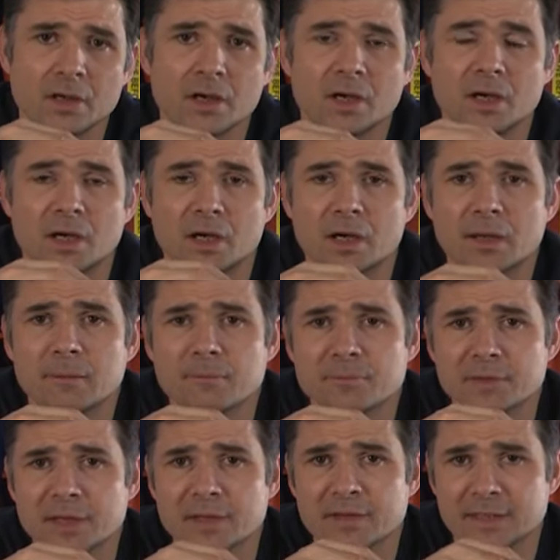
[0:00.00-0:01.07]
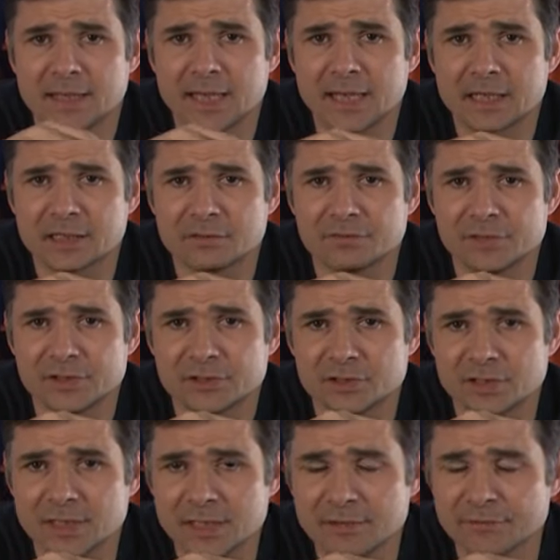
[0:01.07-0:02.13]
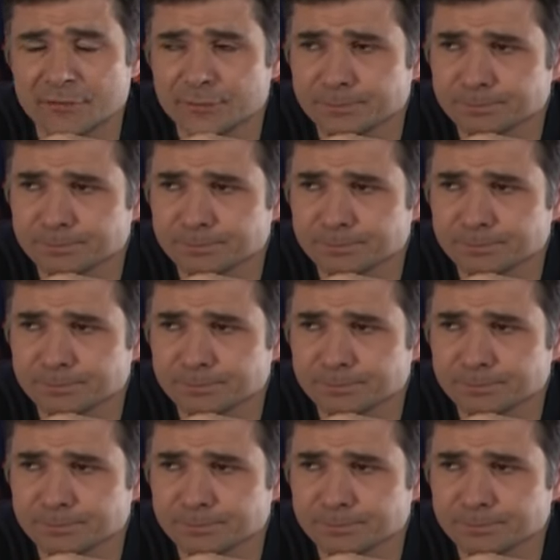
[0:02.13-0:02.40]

that the anglerfish live,